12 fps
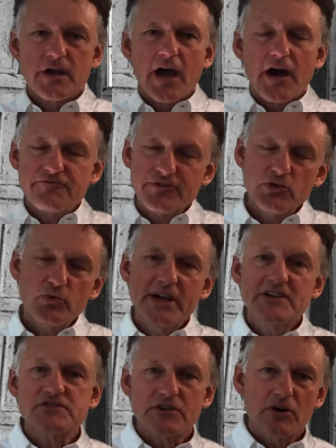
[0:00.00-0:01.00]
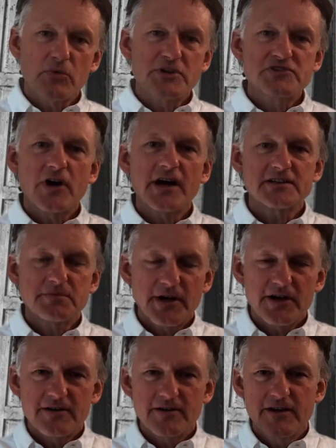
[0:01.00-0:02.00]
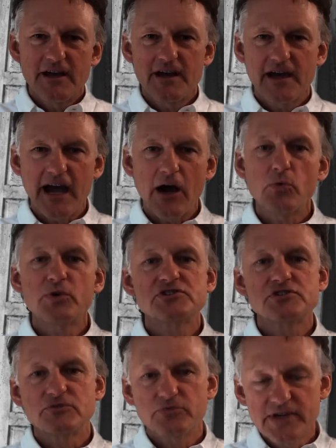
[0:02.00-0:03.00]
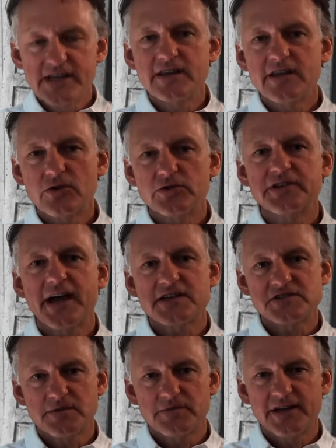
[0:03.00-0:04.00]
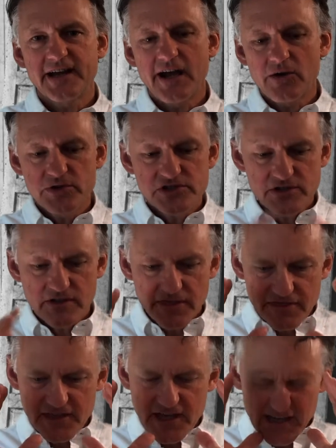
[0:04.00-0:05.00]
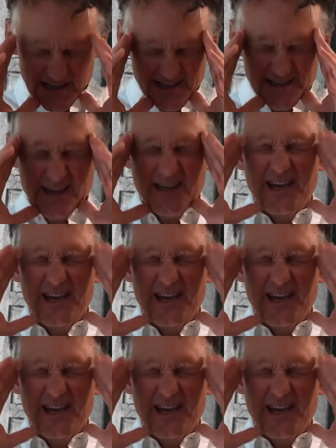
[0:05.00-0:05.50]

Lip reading: A few weeks ago, we talked about how we should read the Old Testament, how we should think